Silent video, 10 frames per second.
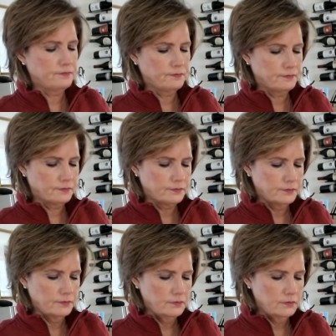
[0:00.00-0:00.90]

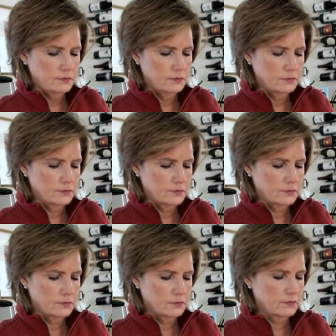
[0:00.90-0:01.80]

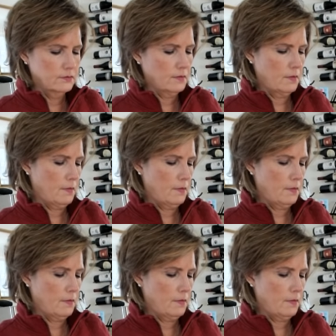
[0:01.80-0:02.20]
[no speech]